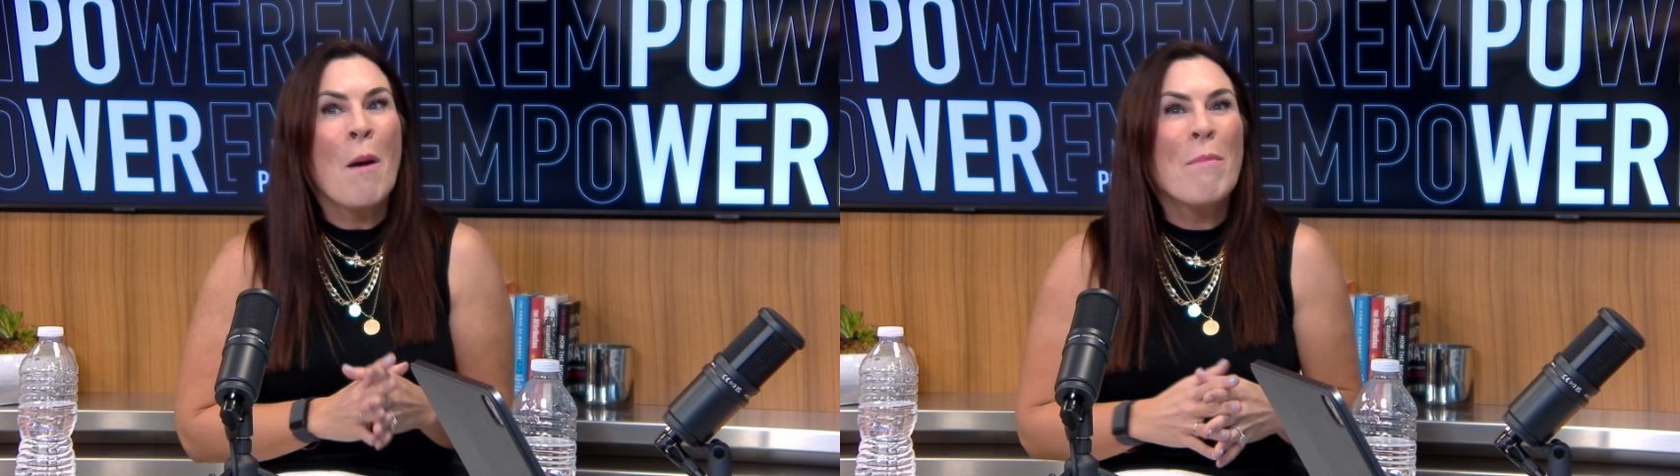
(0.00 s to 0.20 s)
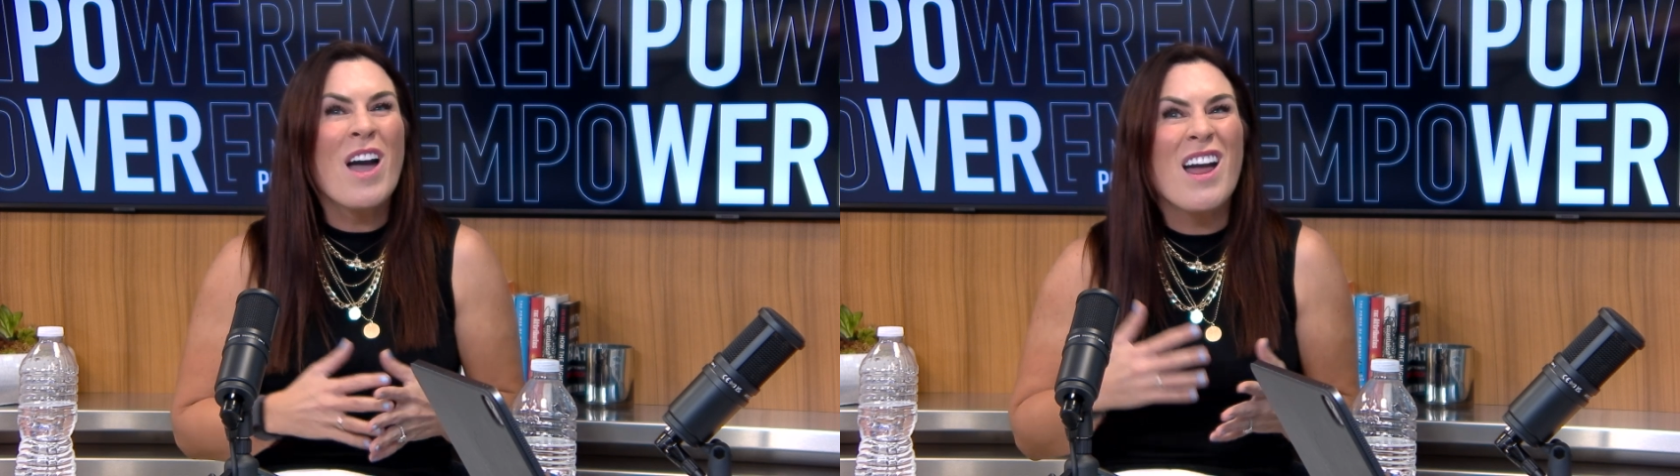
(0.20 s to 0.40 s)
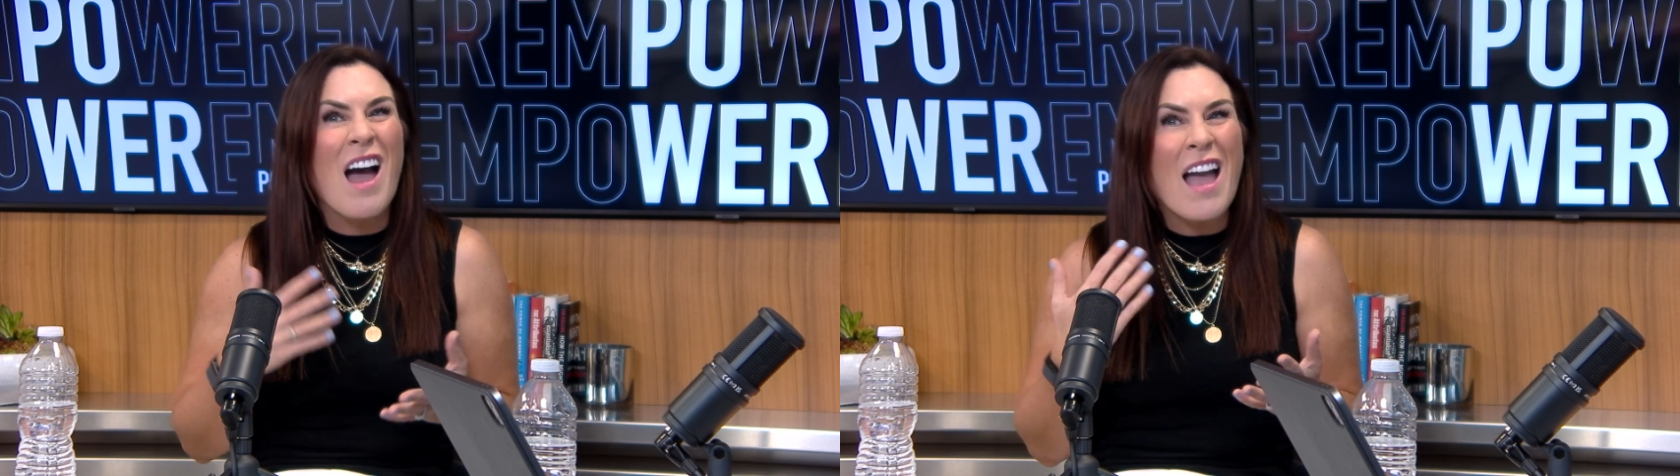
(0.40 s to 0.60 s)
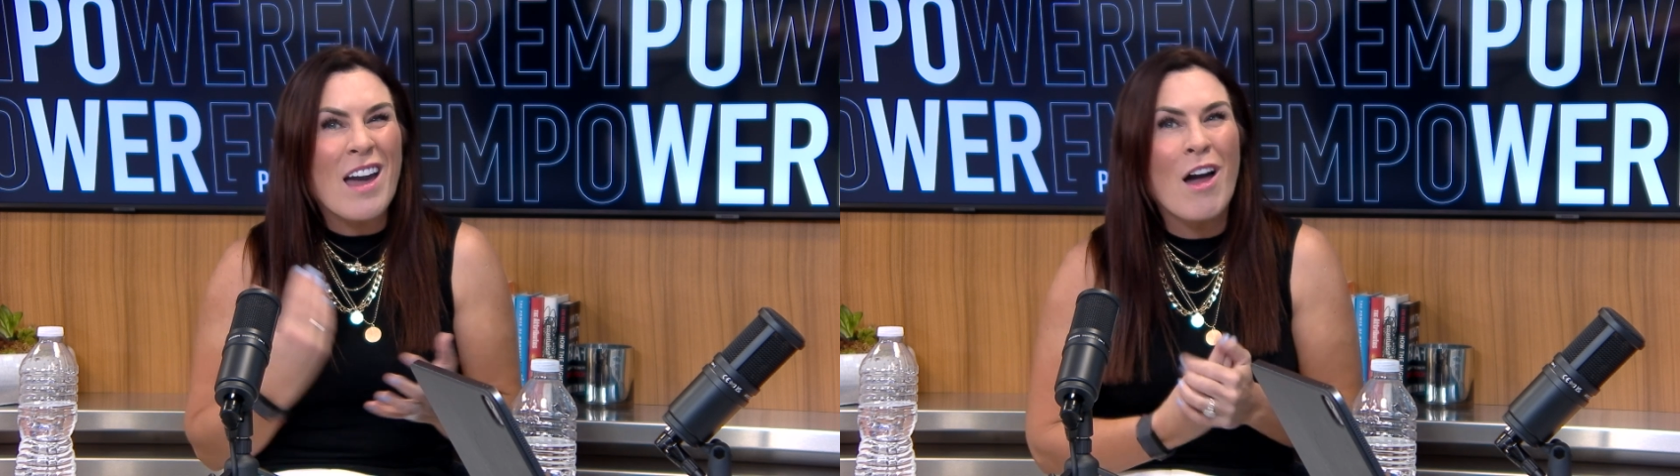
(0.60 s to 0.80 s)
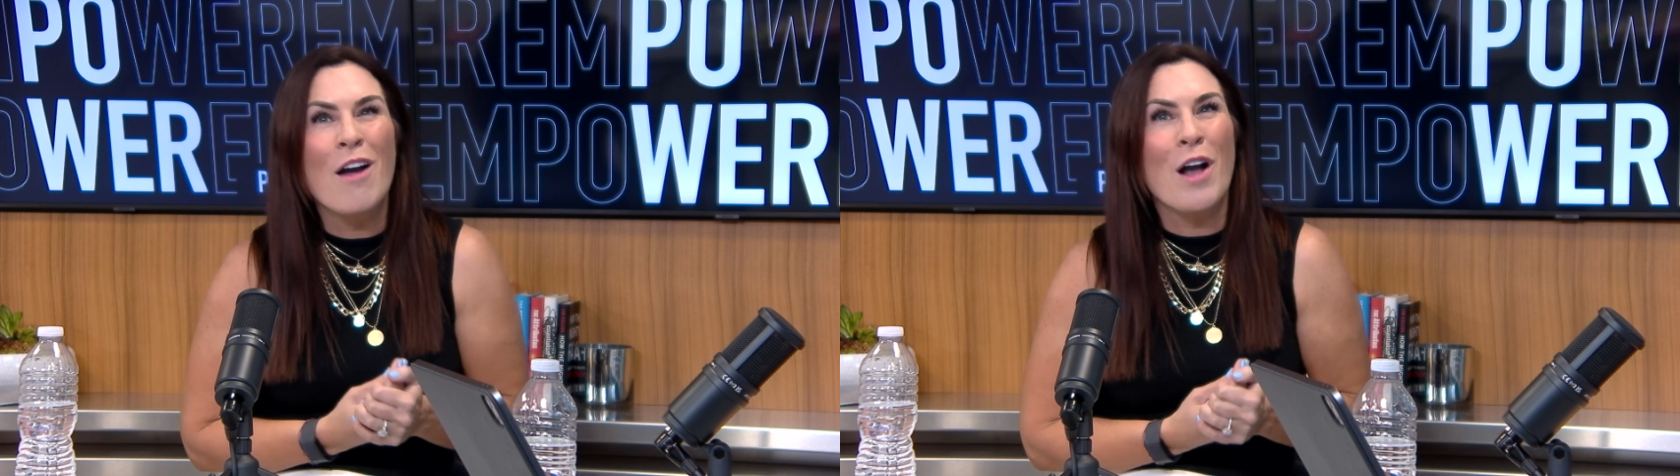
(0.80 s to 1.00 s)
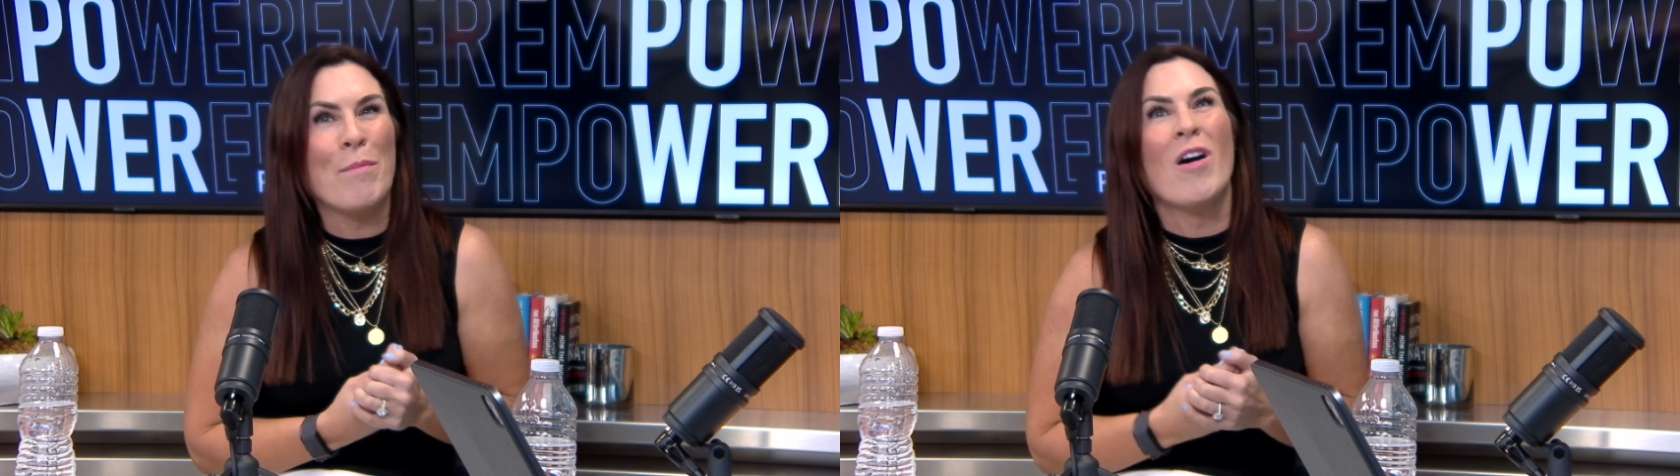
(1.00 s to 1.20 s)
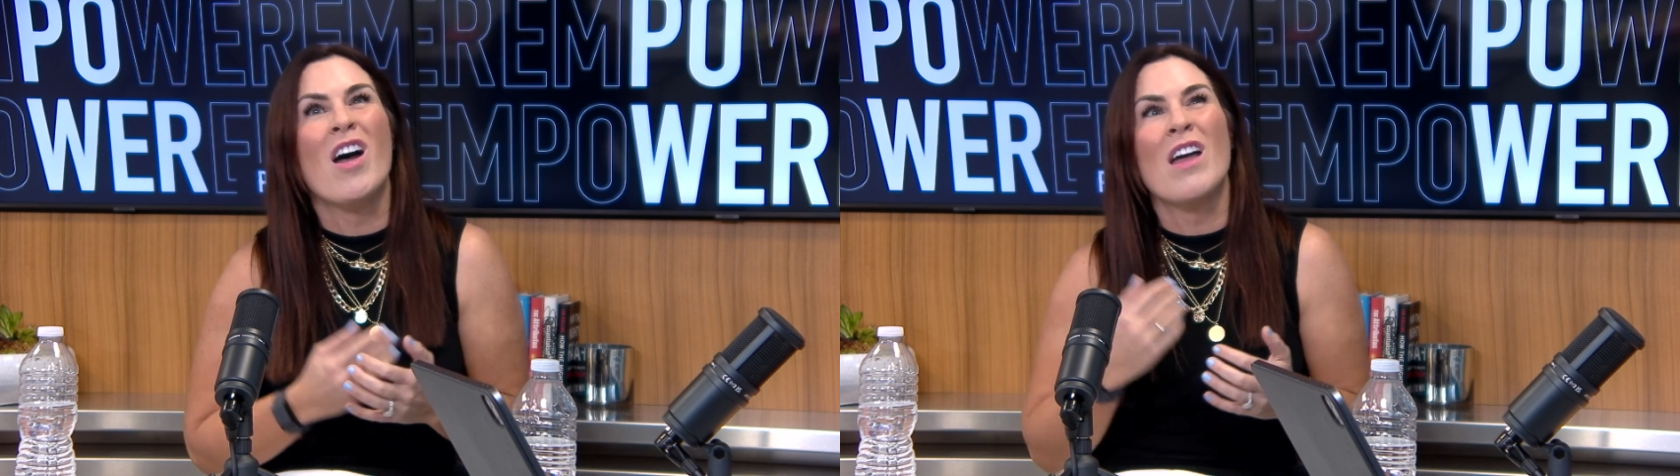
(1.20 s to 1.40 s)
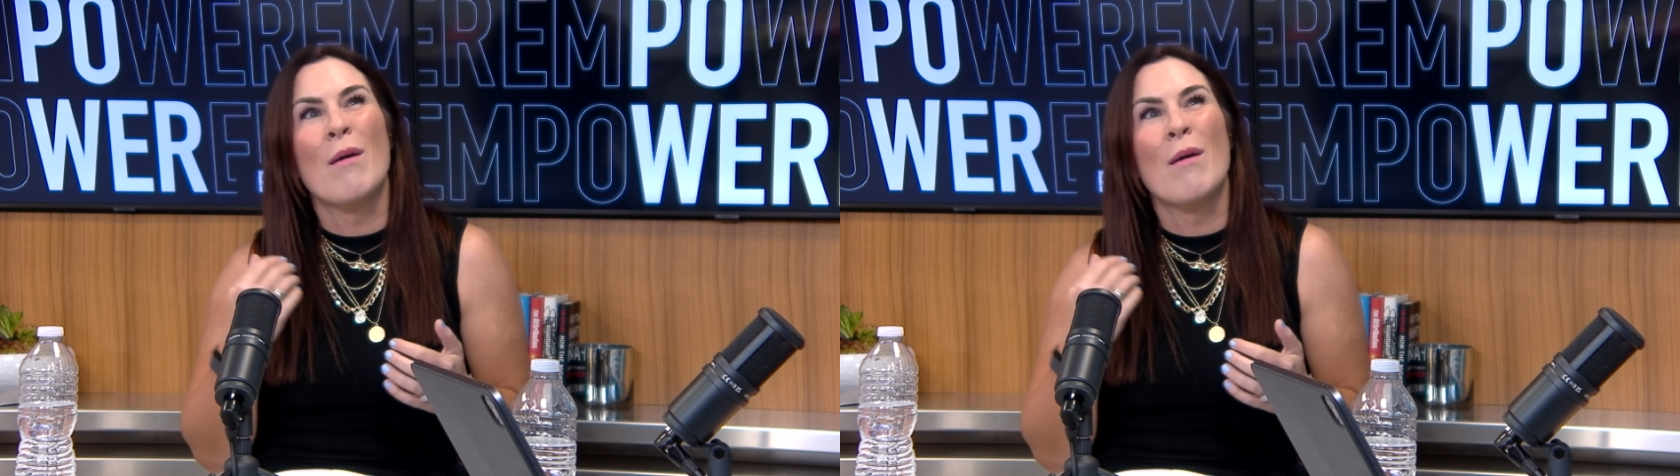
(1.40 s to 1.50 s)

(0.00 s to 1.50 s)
But I got hung up on